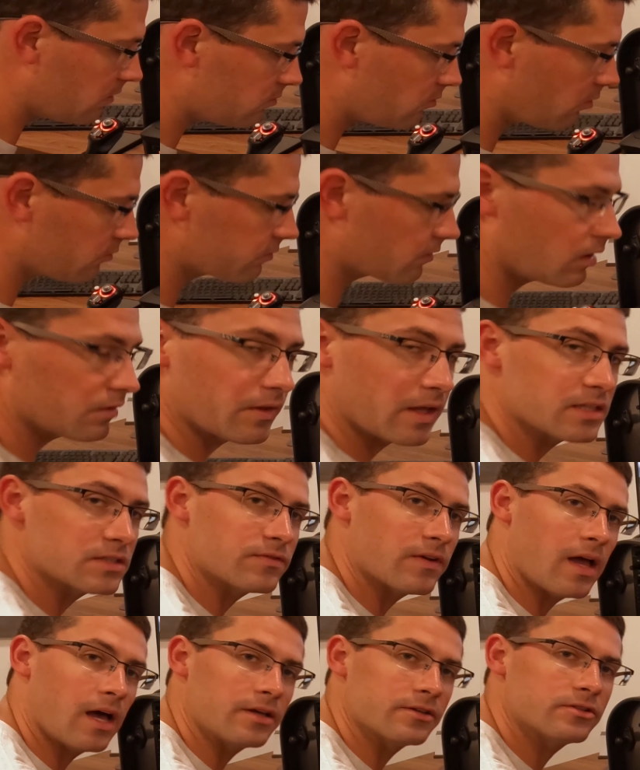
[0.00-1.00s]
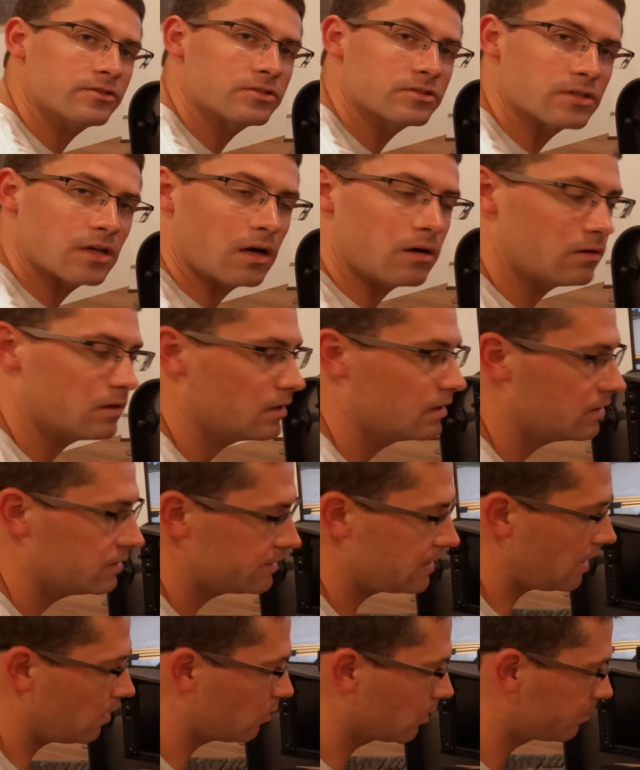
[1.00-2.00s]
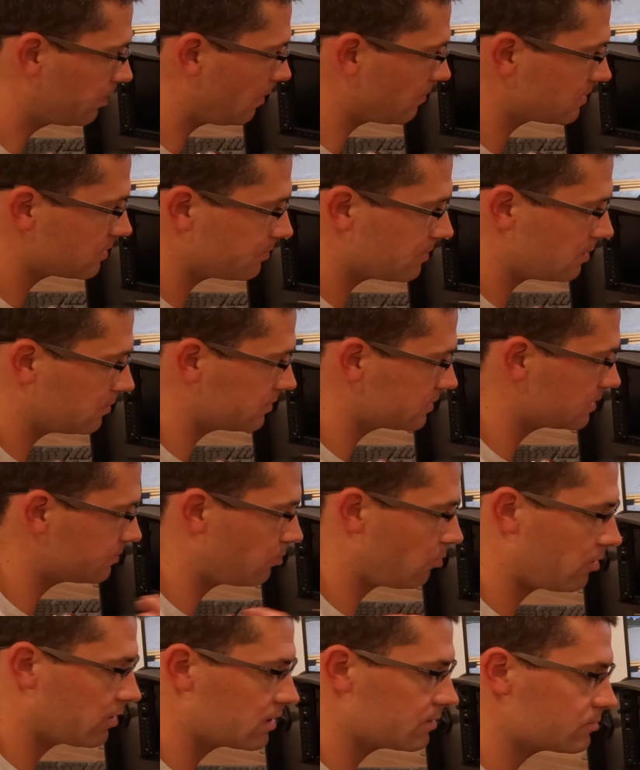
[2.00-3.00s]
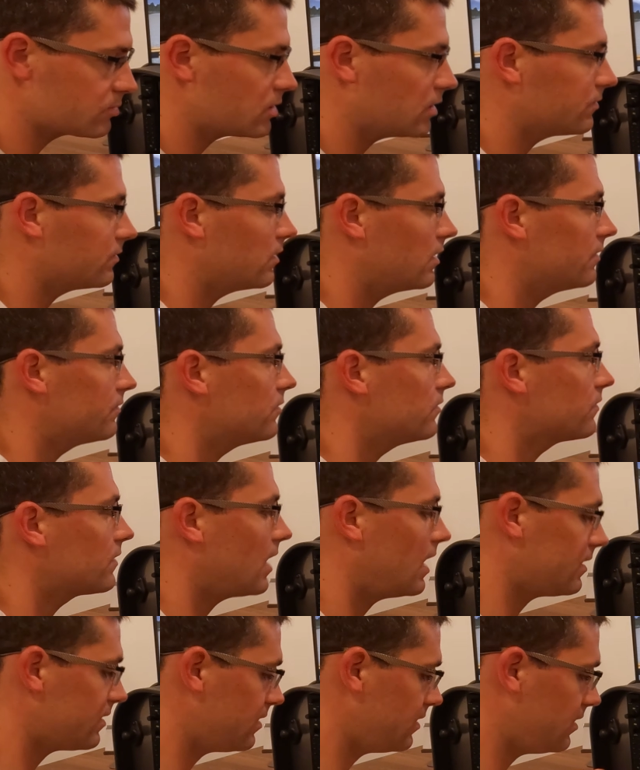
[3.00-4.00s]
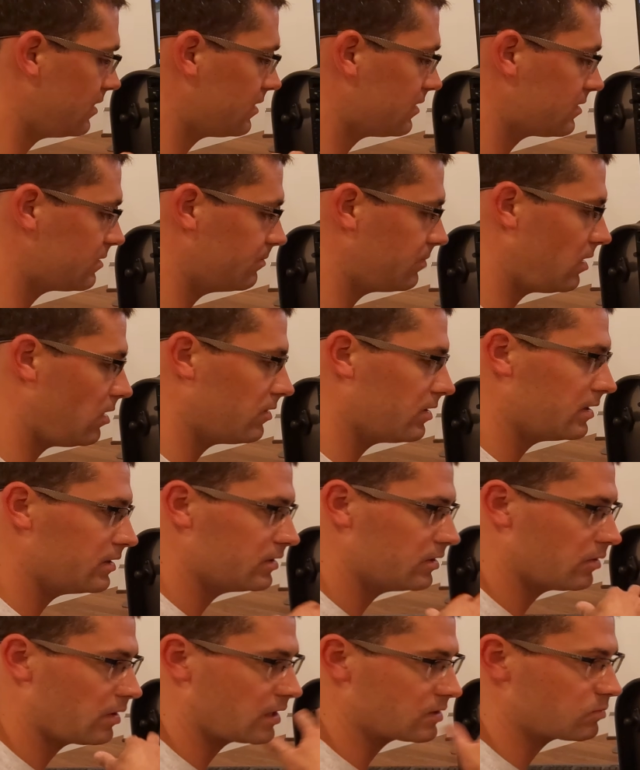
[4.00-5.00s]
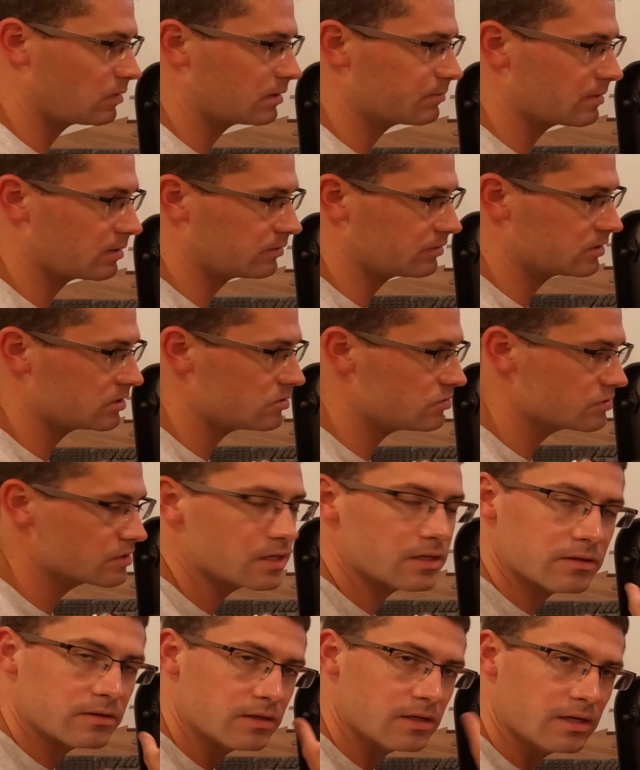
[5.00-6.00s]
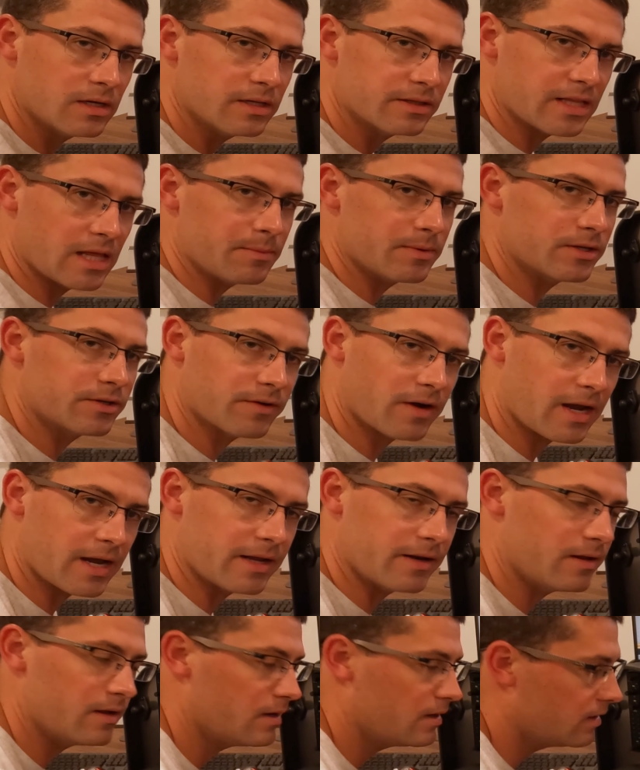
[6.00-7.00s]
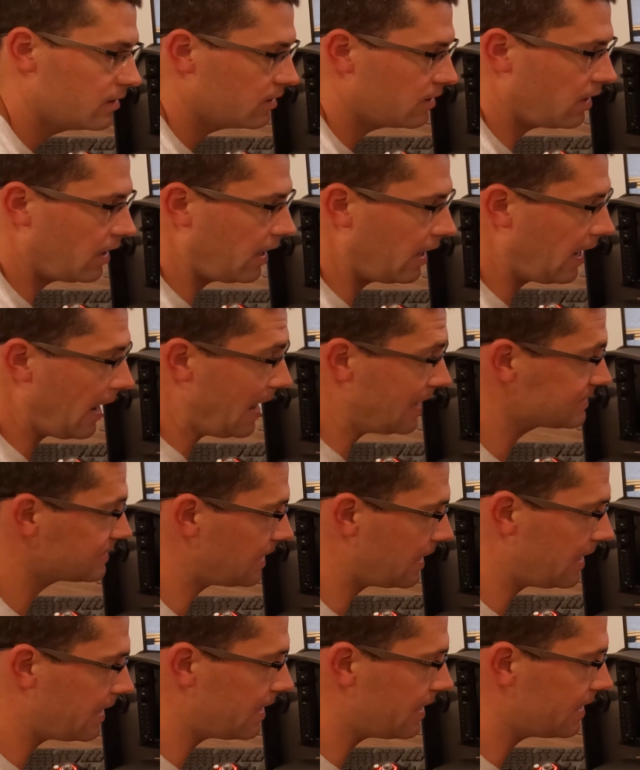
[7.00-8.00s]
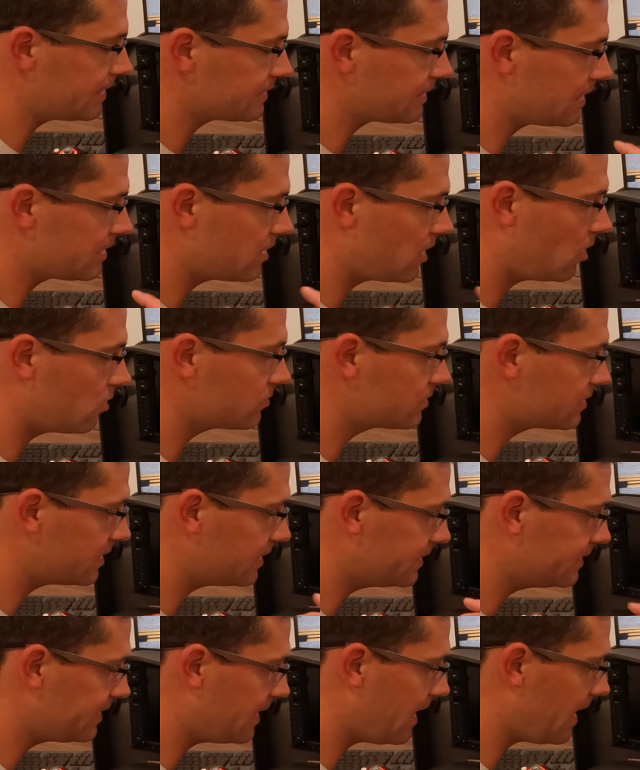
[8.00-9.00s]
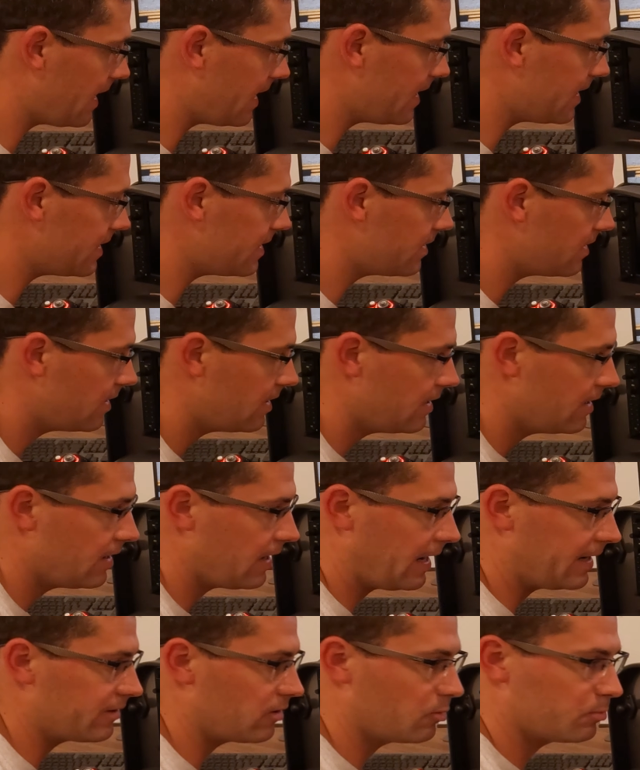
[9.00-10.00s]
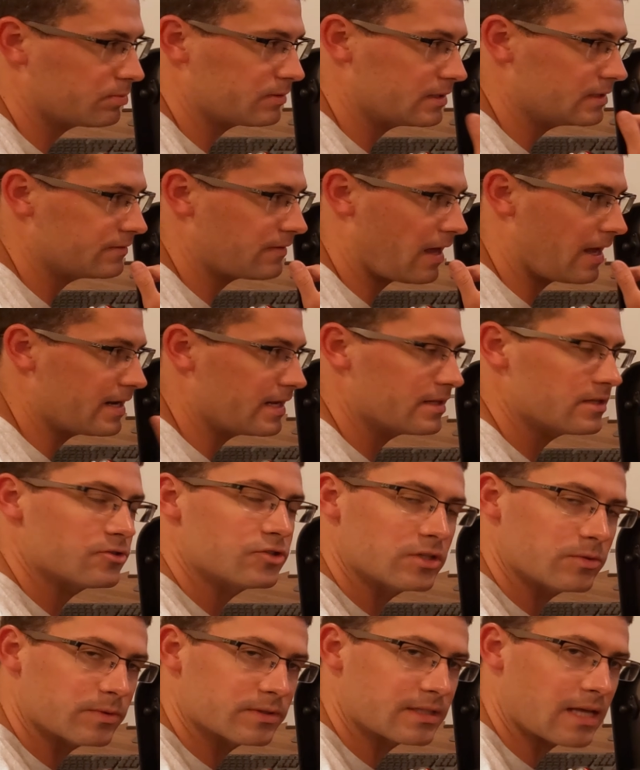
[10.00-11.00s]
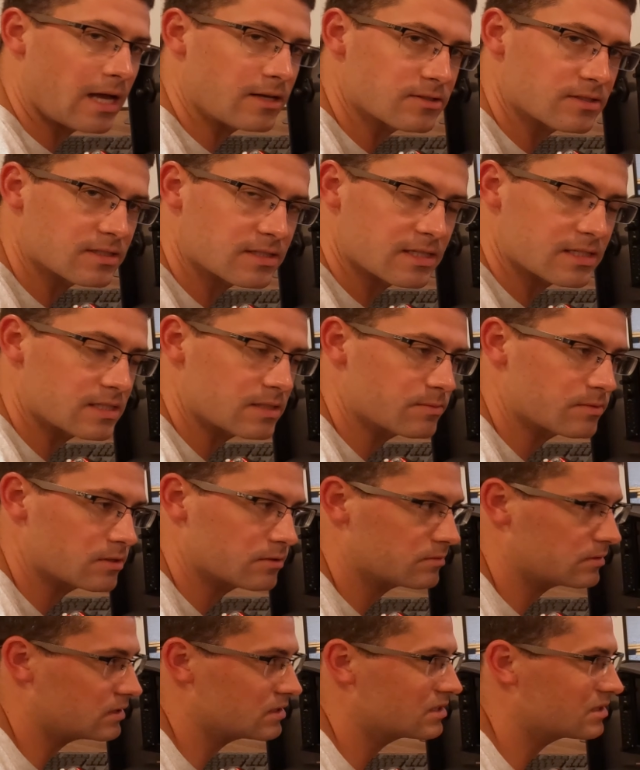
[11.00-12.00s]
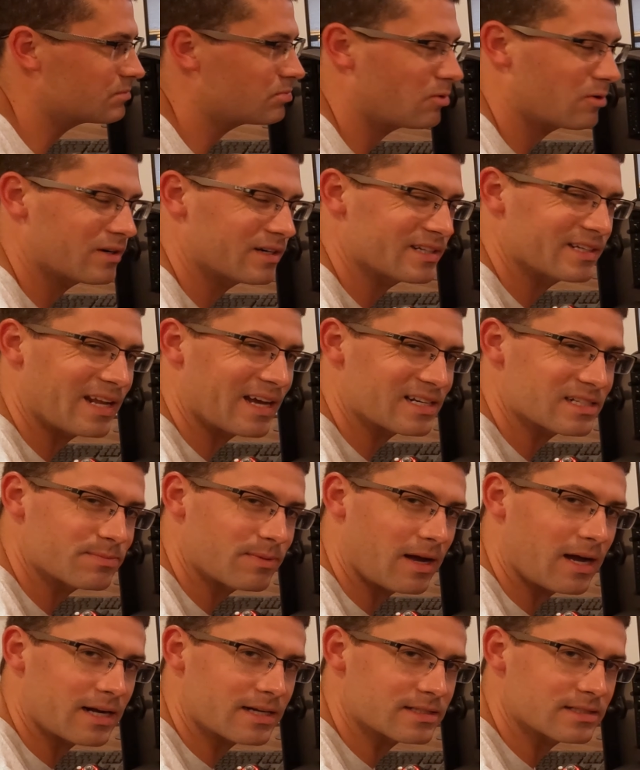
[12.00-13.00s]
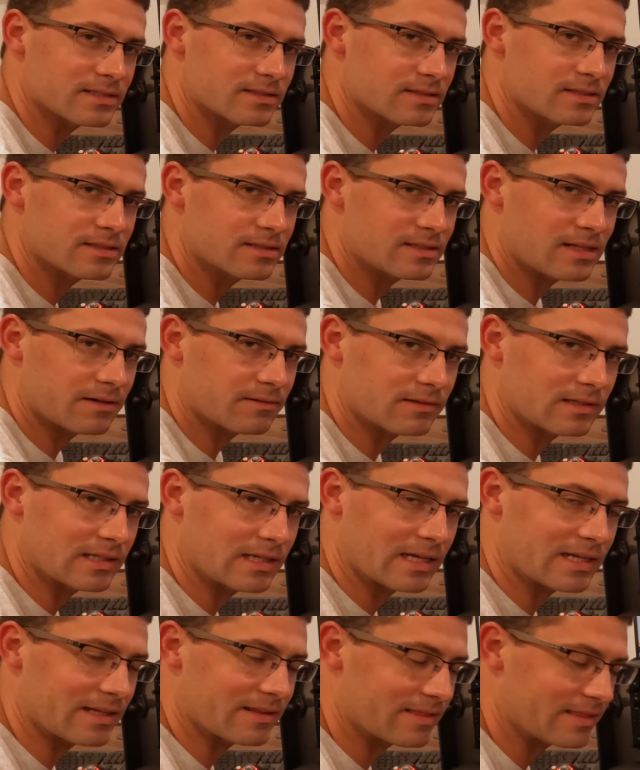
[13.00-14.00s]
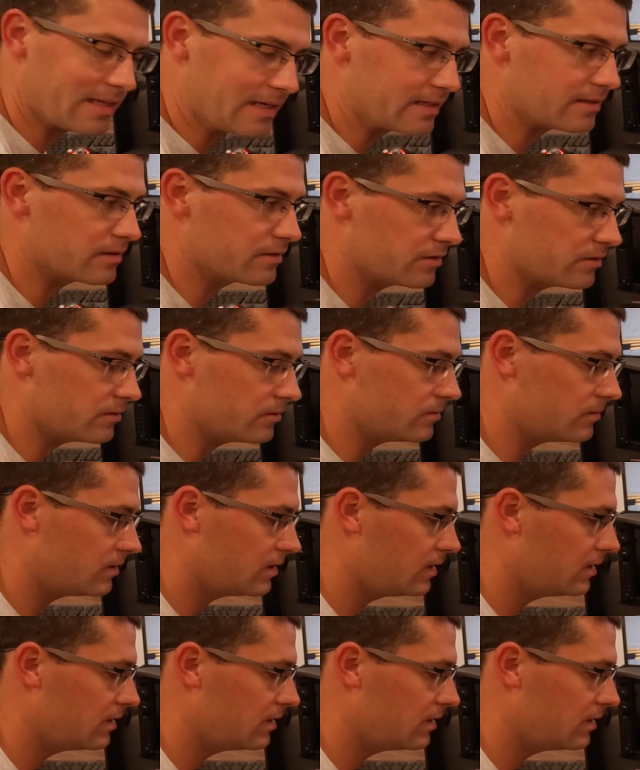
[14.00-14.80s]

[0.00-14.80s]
Overall nice value. So yeah, we're pumped to be able to support them. So if you've got the component and you guys want to be able to use it, that'd be great. As I know today, I don't believe any of the G1000 systems are really supported in Xbox. It's not really like a thing to do.